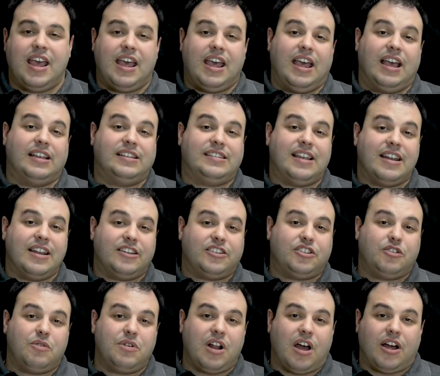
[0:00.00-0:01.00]
and send it
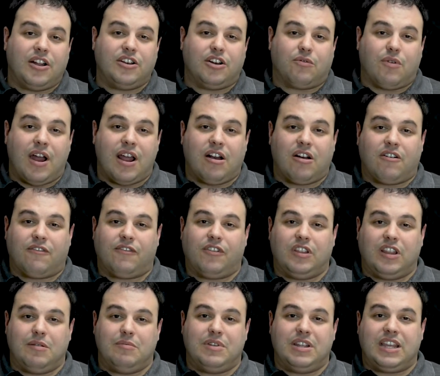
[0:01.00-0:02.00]
to an underwriter for
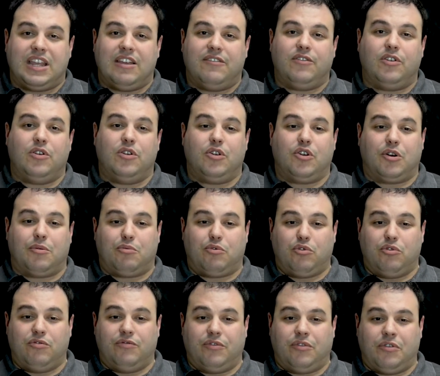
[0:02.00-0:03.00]
them to give you your
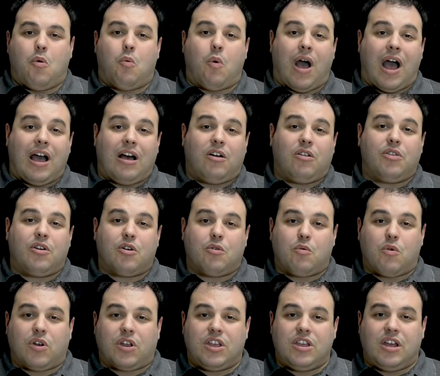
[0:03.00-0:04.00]
approval. While they're
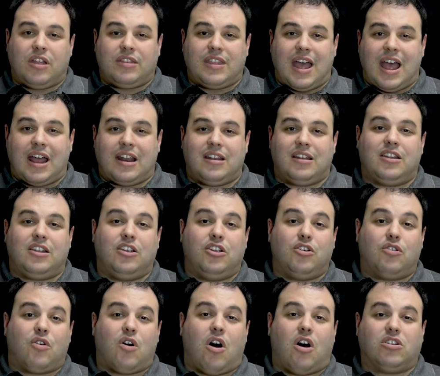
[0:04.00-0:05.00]
working on that,
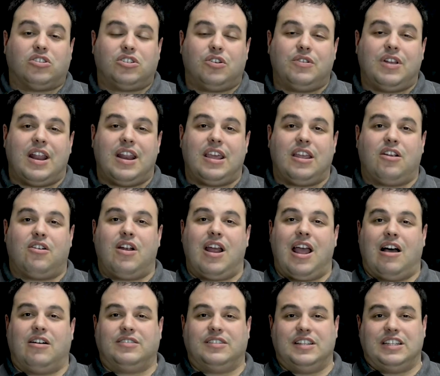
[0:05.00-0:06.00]
you're also getting your
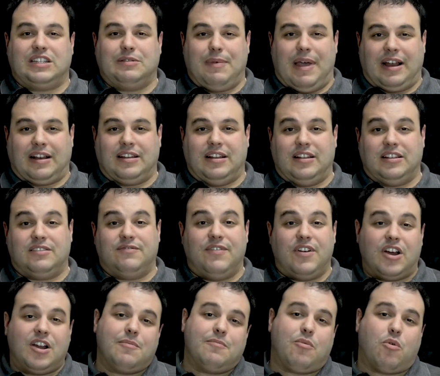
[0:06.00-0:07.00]
house inspected. It's
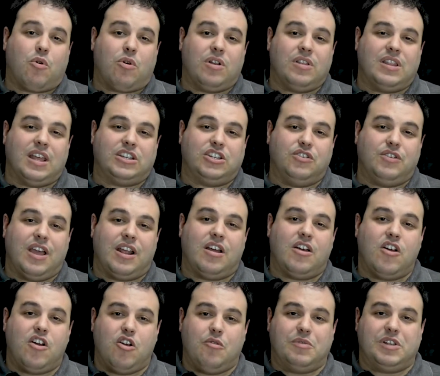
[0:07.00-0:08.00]
very important that you get a
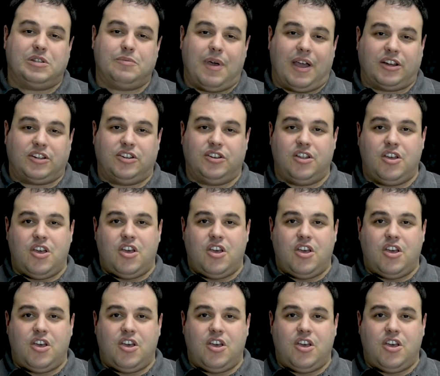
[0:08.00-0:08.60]
home inspection.